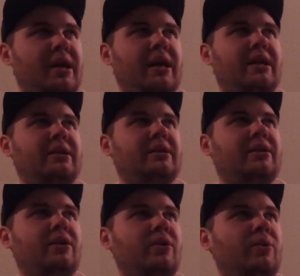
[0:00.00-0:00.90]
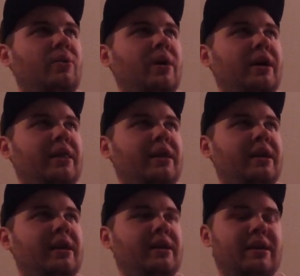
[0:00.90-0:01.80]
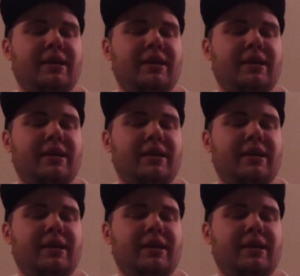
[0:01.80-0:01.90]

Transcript: and I think